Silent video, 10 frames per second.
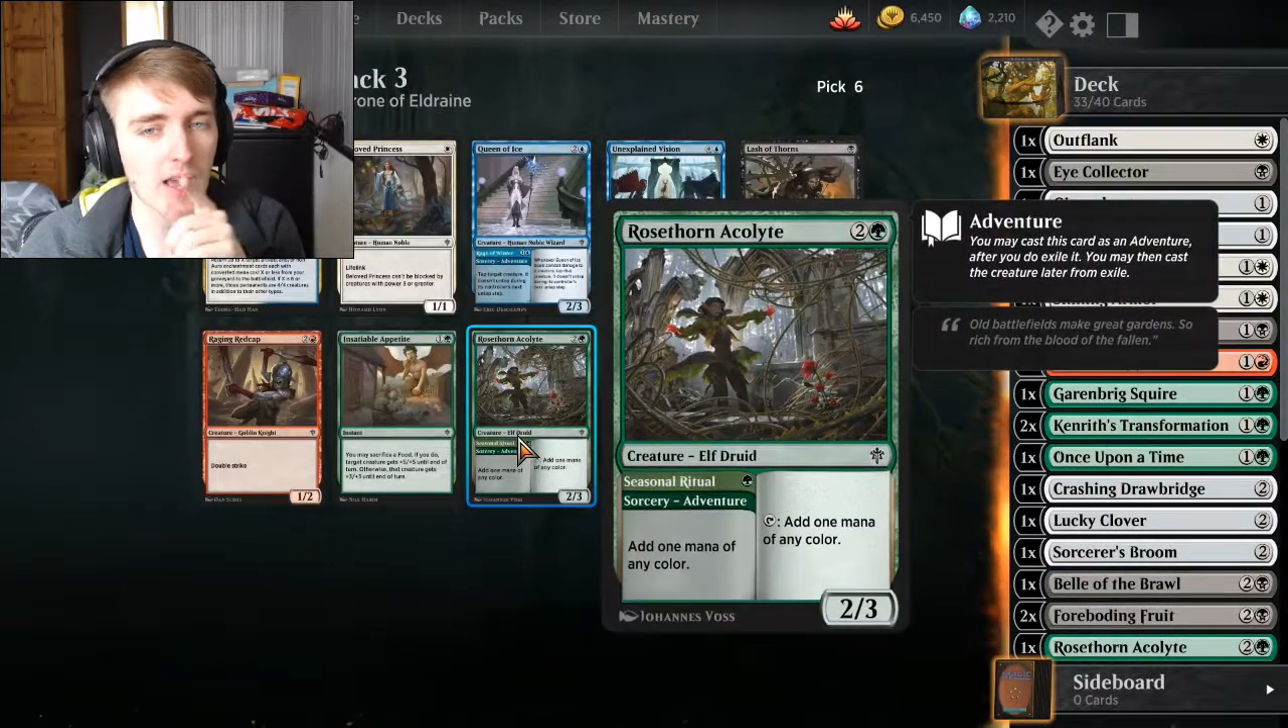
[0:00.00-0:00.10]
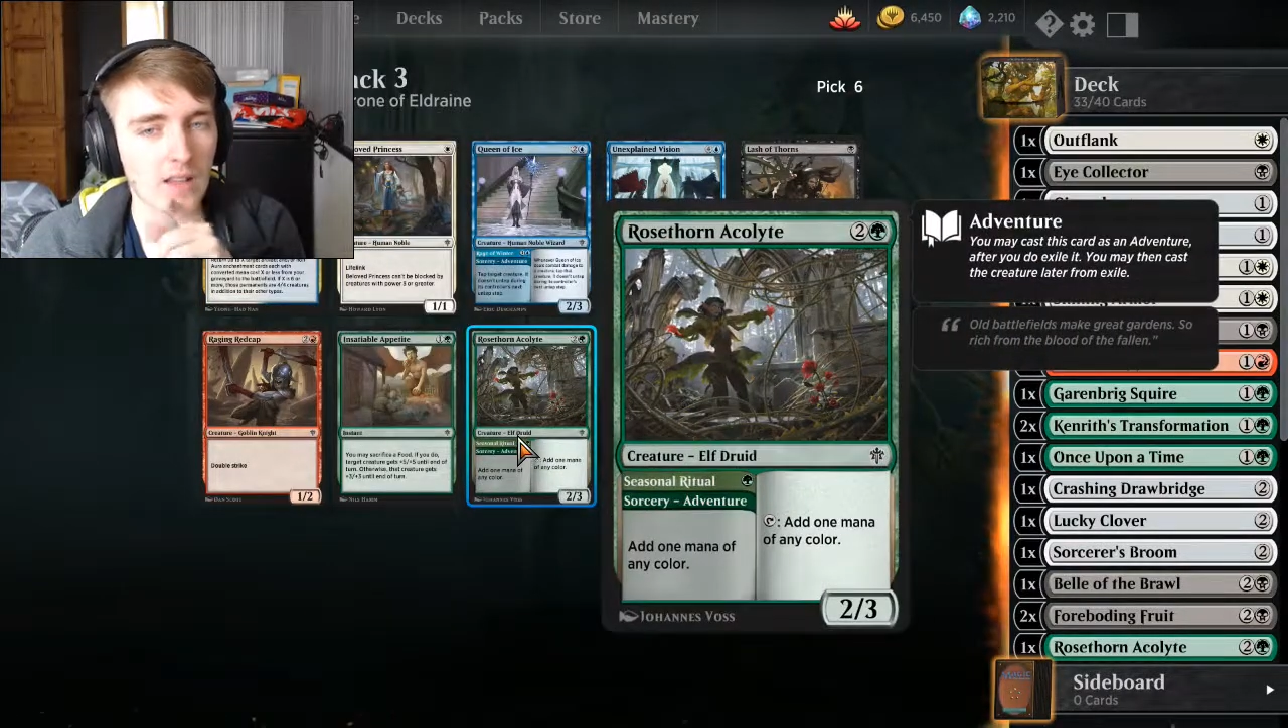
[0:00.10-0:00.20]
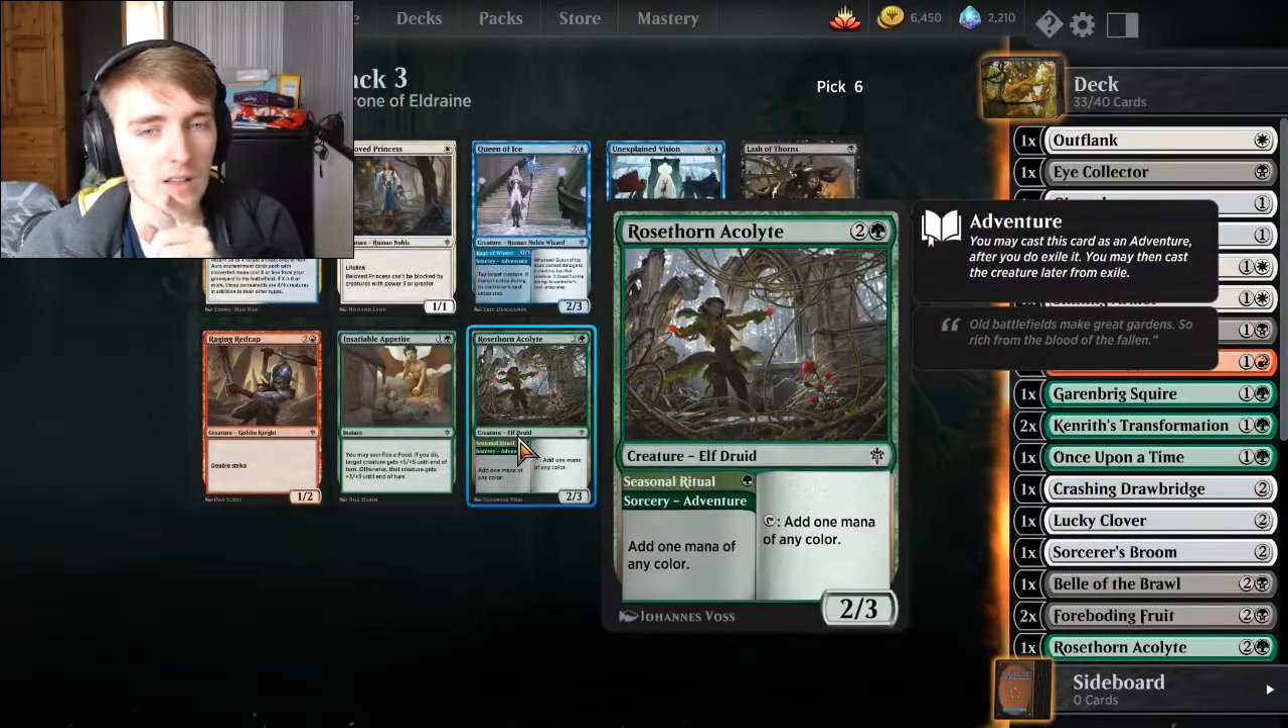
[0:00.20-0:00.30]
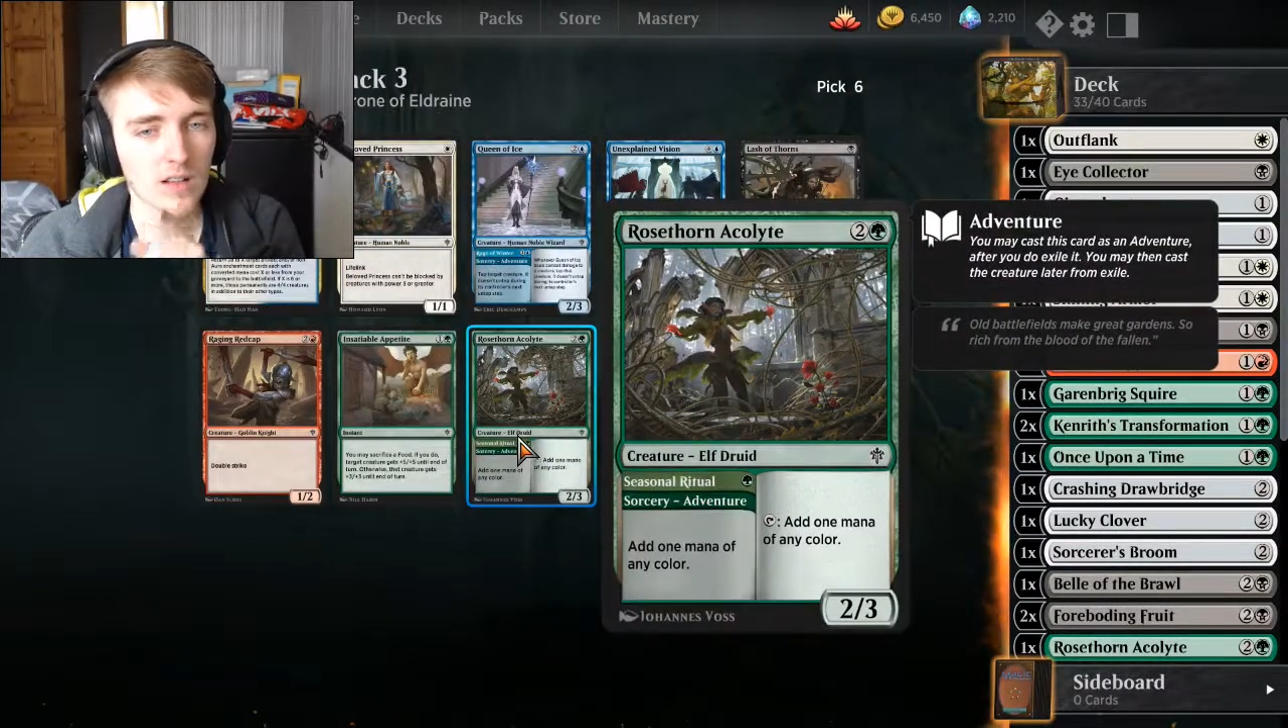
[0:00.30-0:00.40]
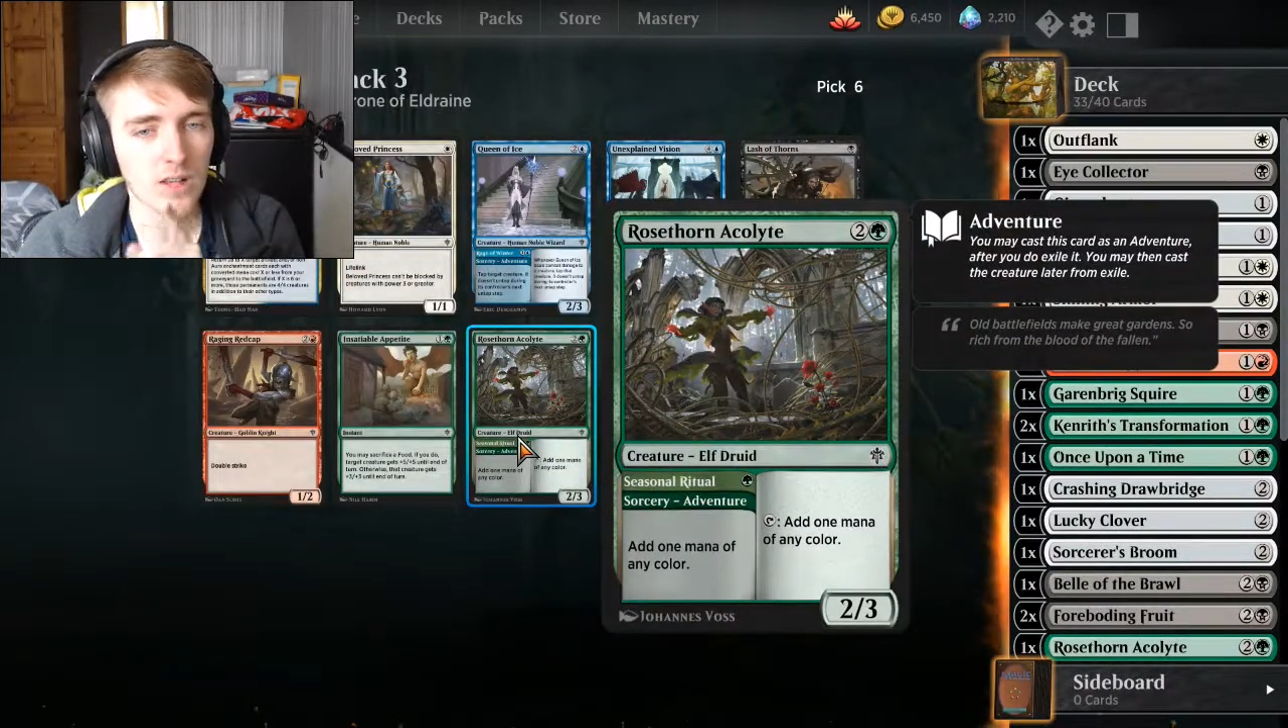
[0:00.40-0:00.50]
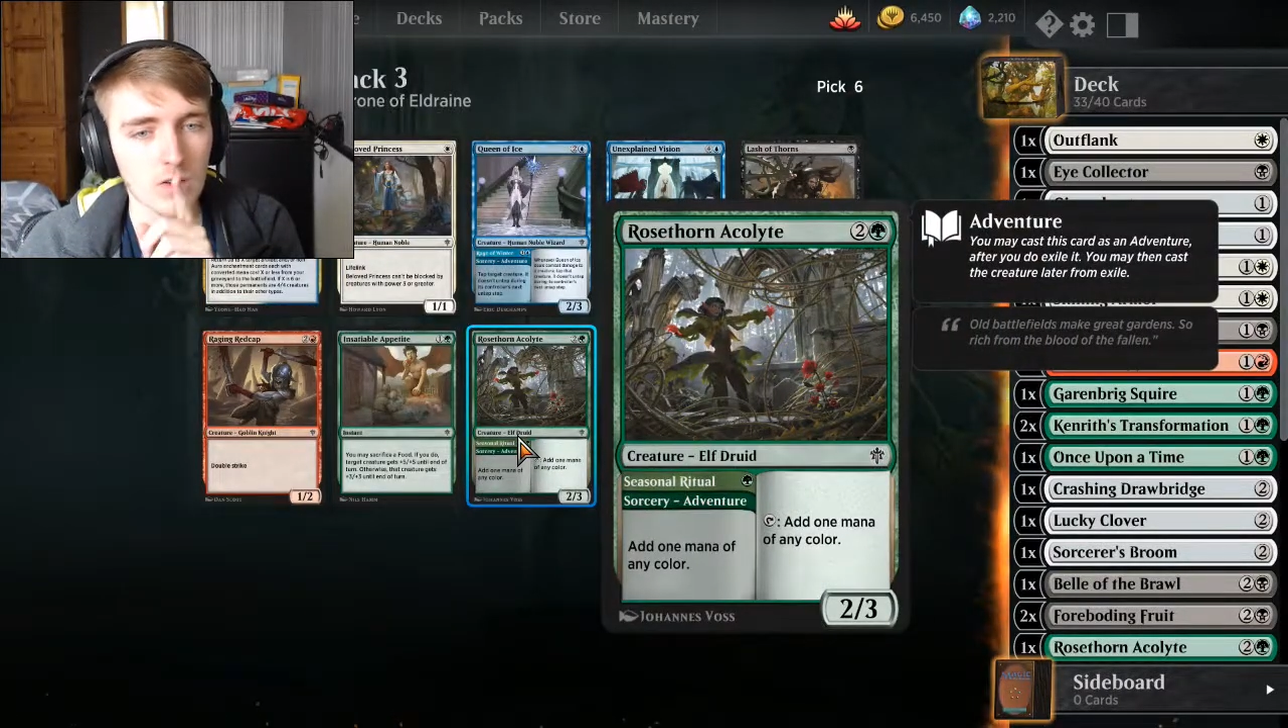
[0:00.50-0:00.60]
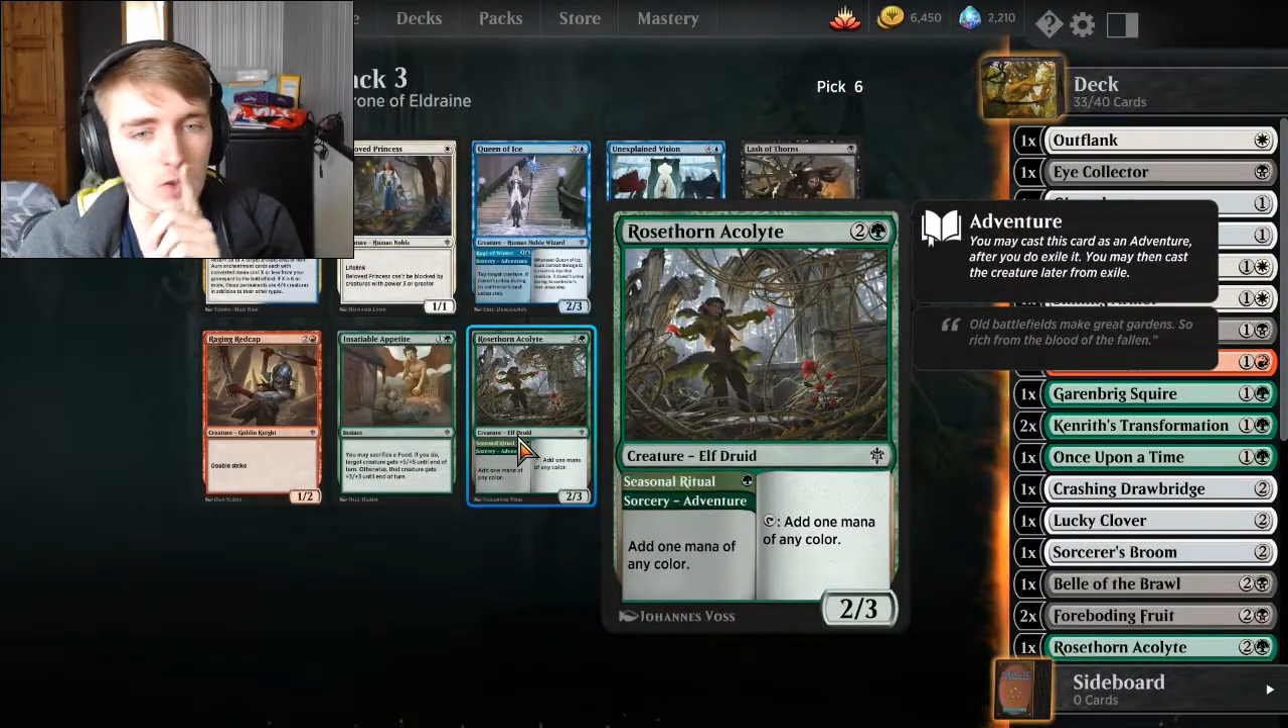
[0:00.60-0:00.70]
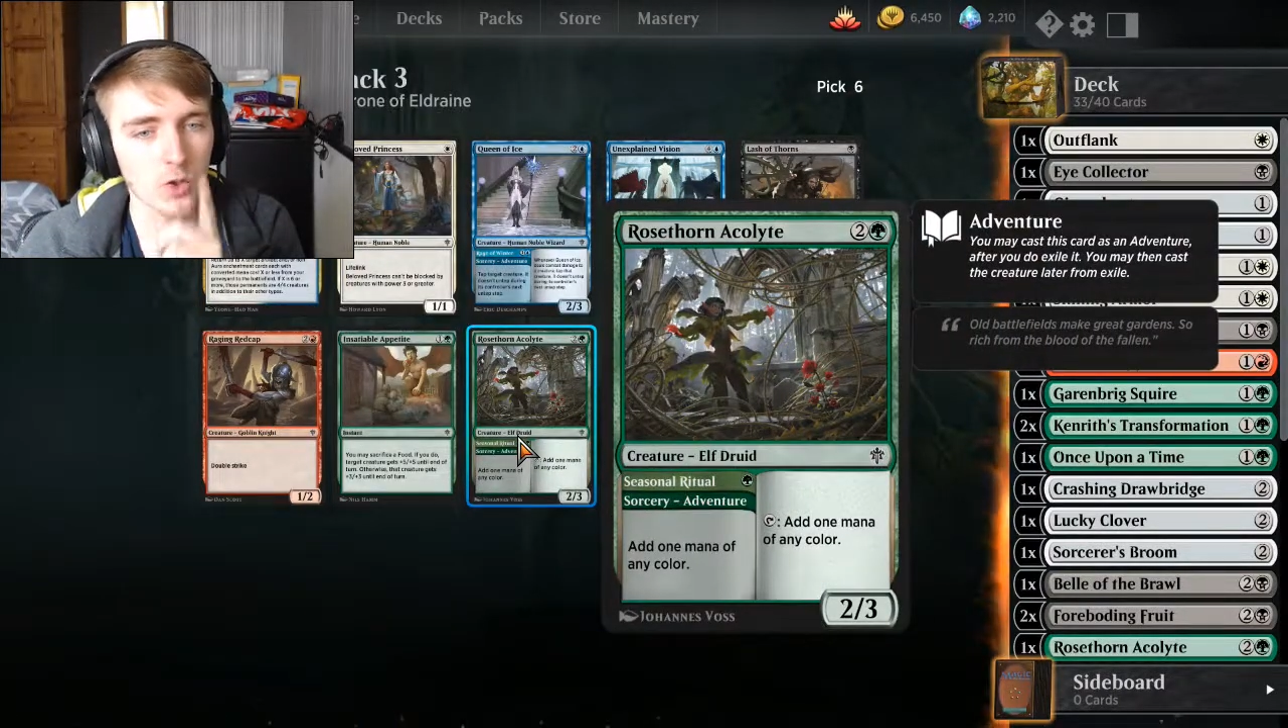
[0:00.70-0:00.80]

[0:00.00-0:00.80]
Acolyte